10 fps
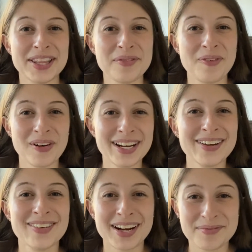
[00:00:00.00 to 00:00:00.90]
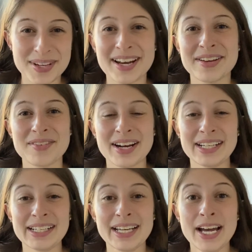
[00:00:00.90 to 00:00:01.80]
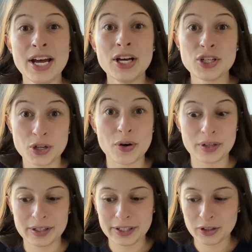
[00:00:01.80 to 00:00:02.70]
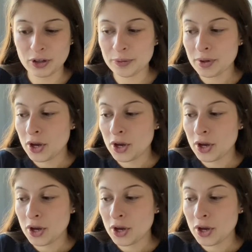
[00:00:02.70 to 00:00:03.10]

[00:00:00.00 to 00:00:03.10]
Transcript: the morning when I'm getting ready to go to clinical.